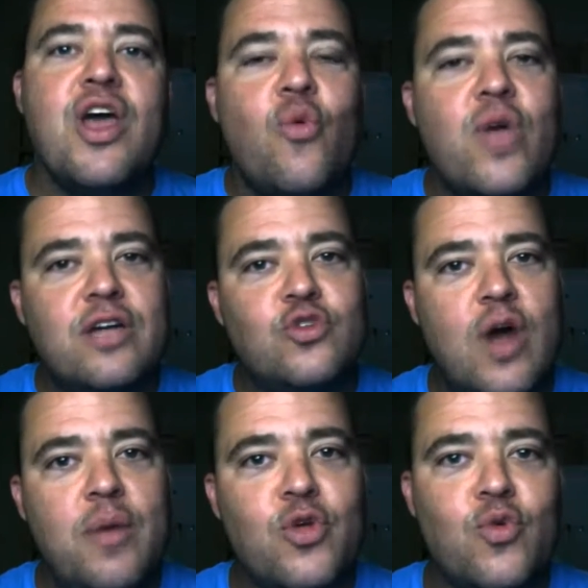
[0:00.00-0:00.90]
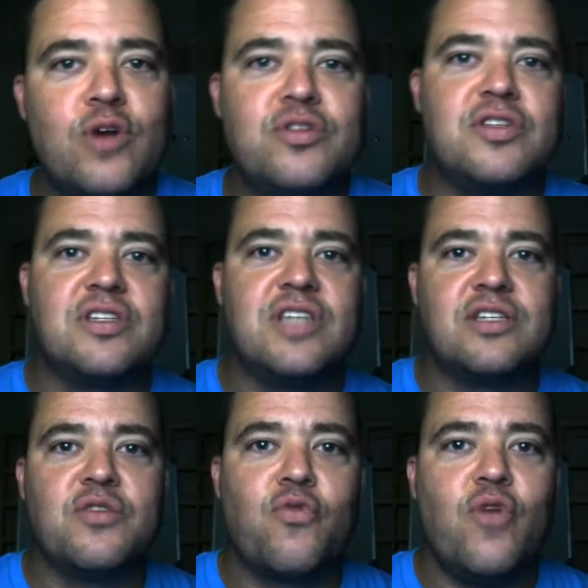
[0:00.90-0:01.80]
we can travel the road to
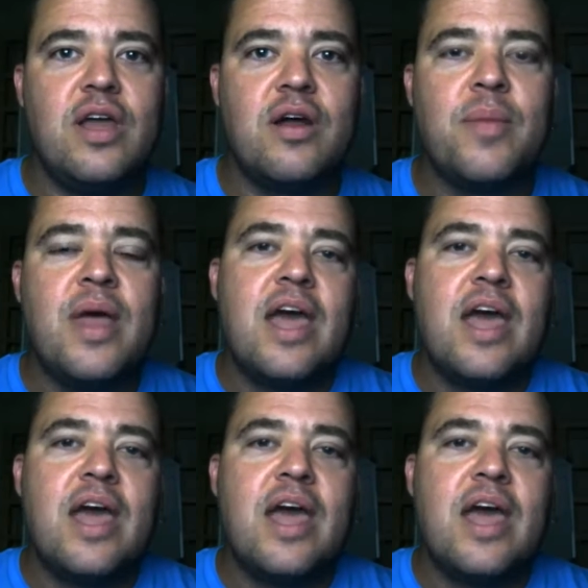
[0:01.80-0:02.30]
success and freedom